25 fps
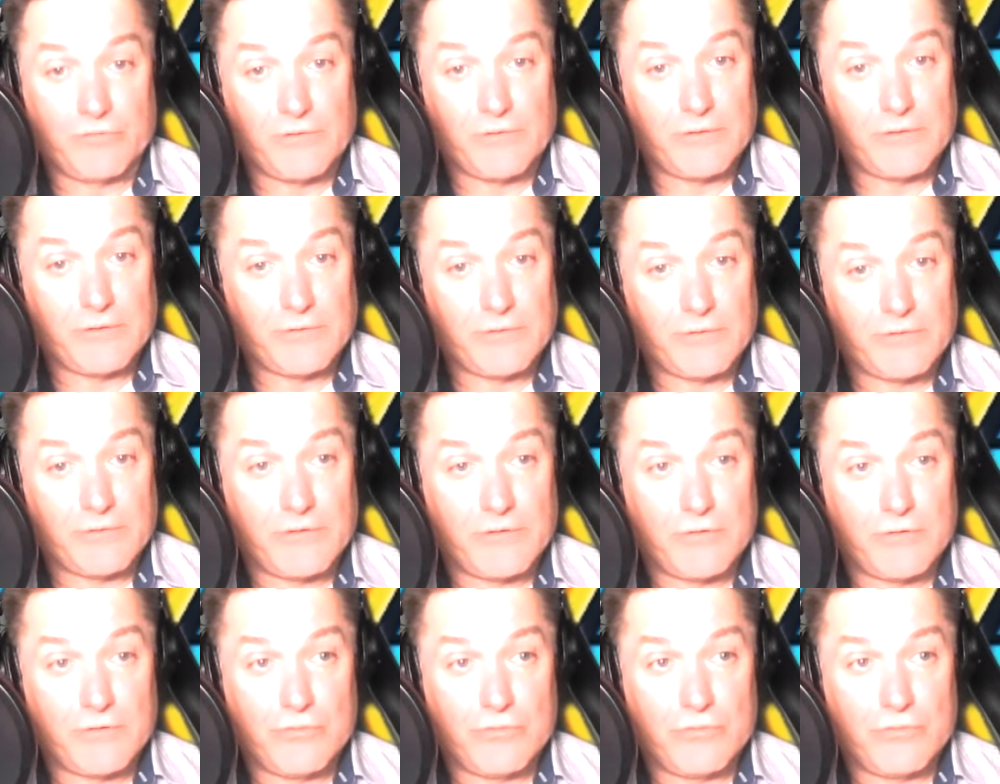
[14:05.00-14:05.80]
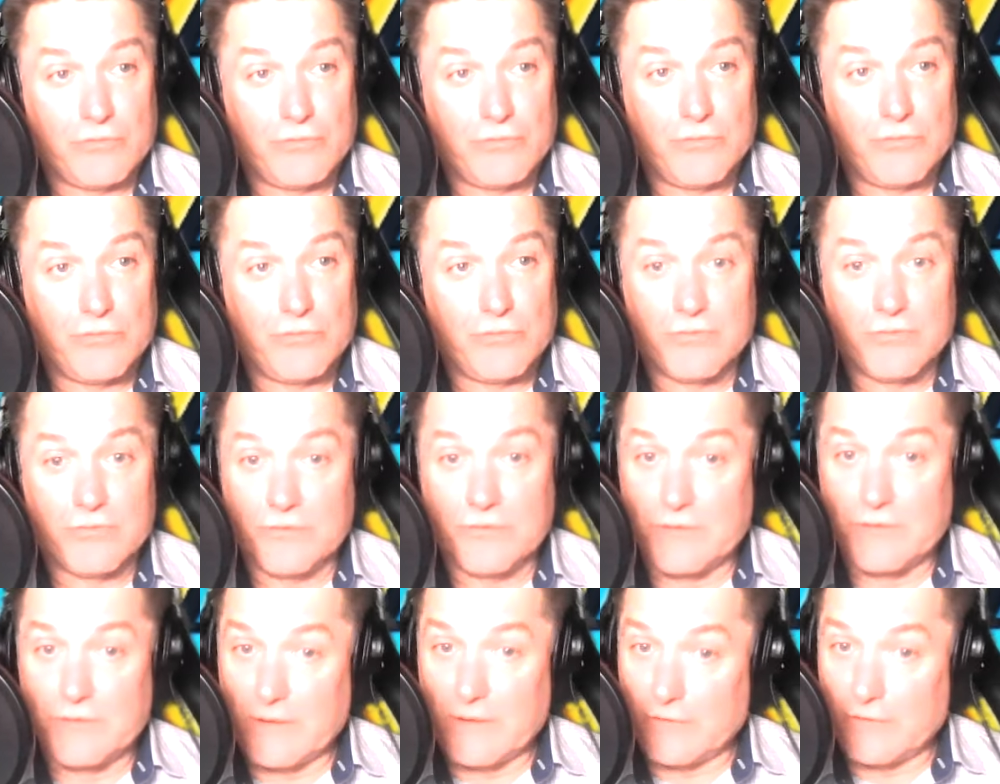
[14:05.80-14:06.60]
in
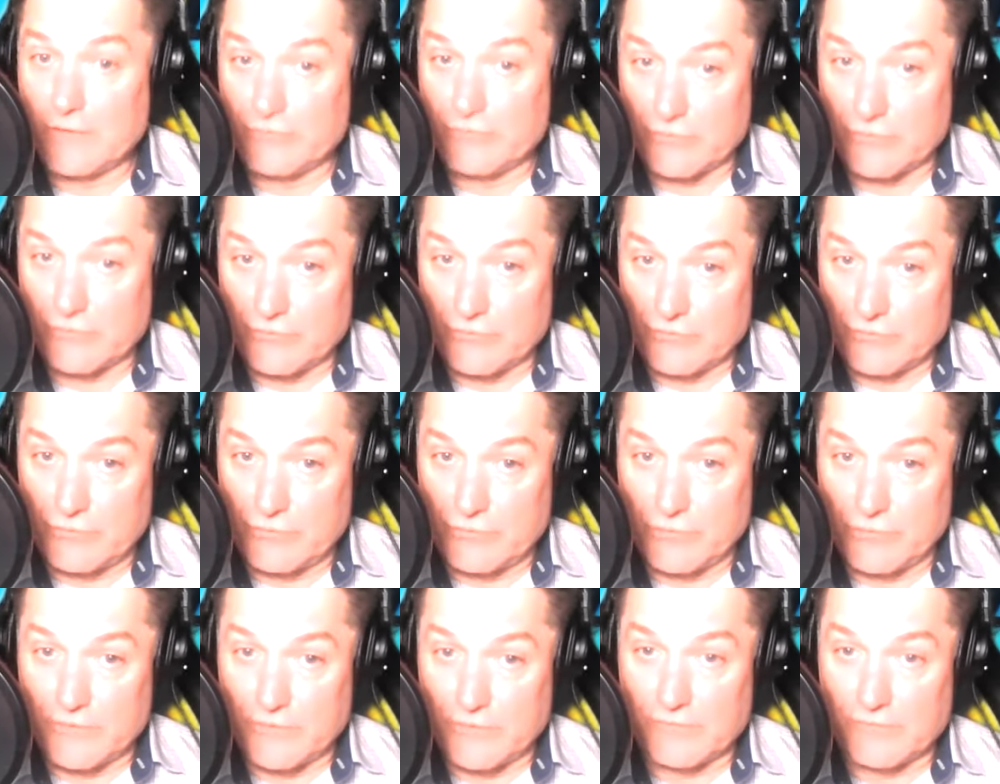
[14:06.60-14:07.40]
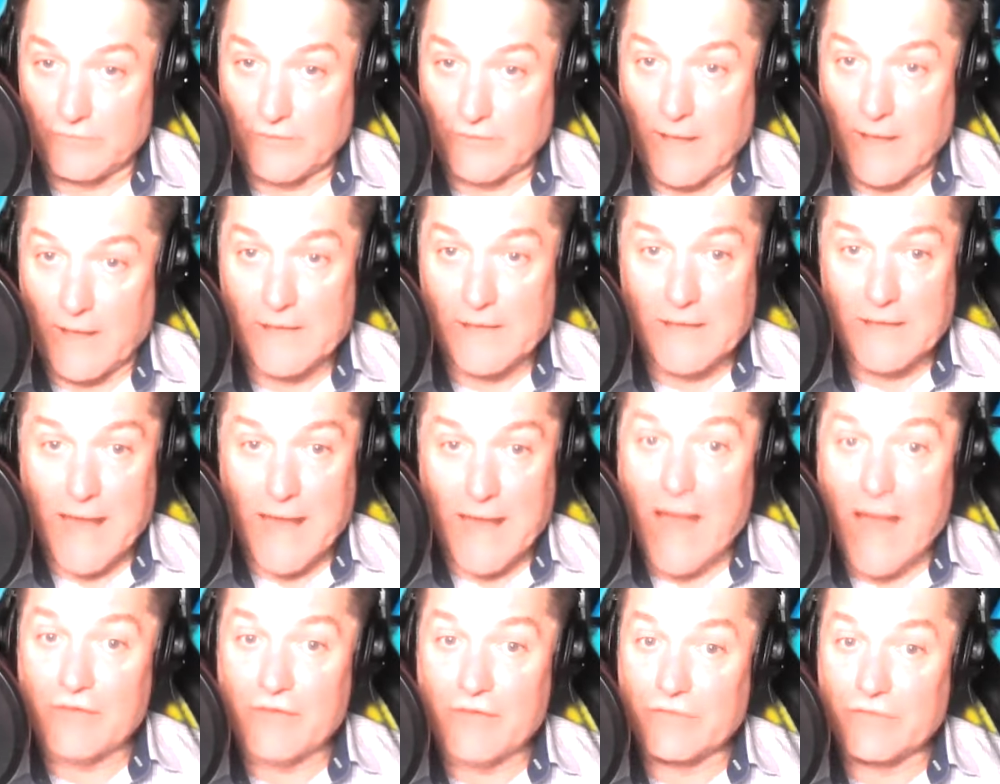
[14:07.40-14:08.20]
diligent duties, and he
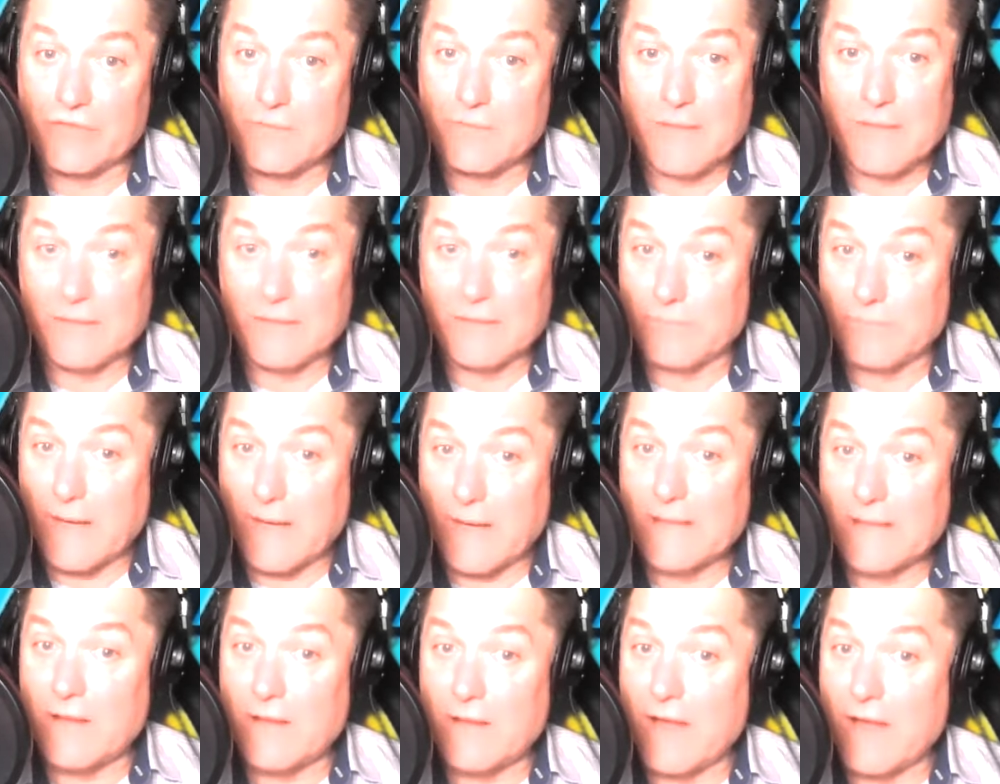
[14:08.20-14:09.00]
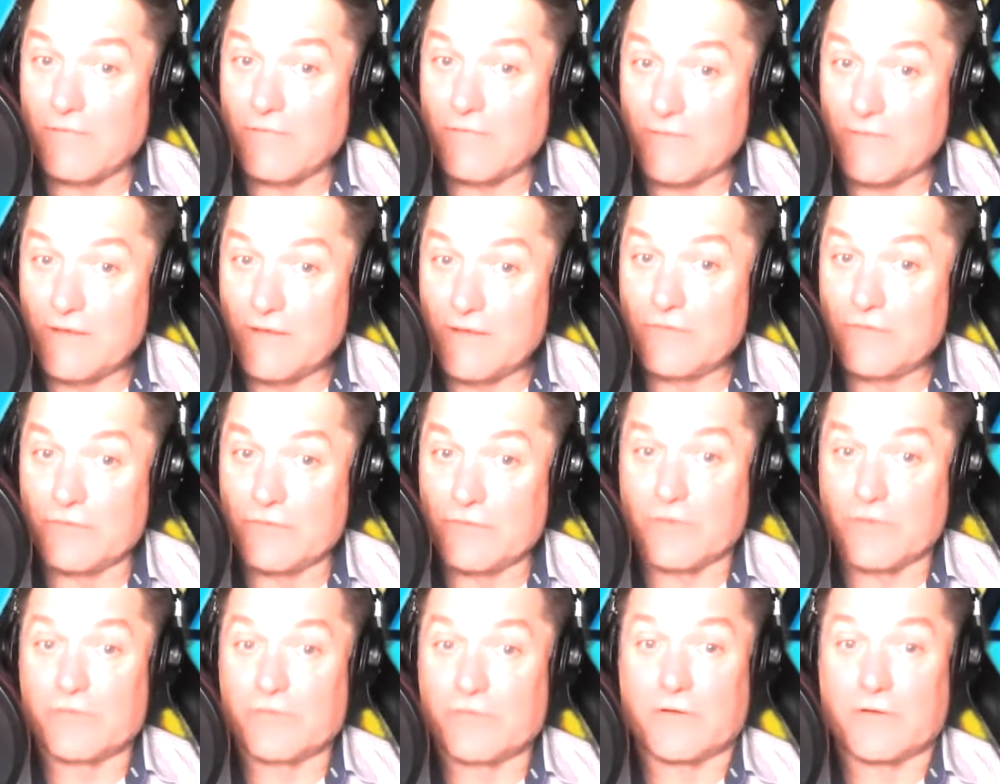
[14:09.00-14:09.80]
actually made my life
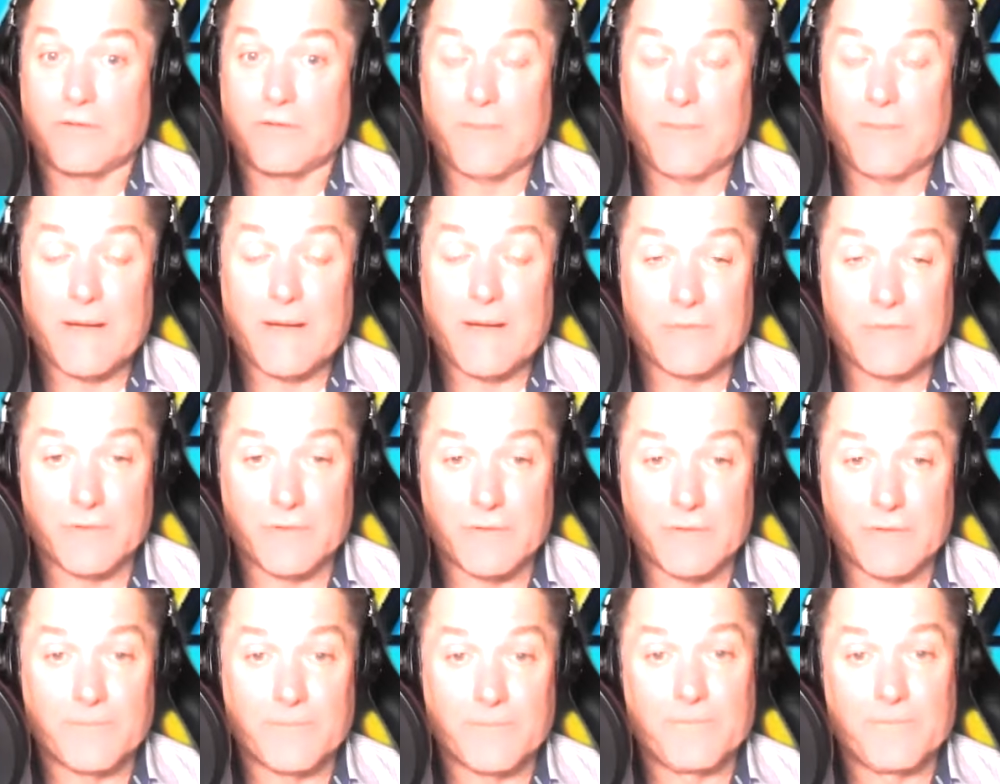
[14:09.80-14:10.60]
easier as a commander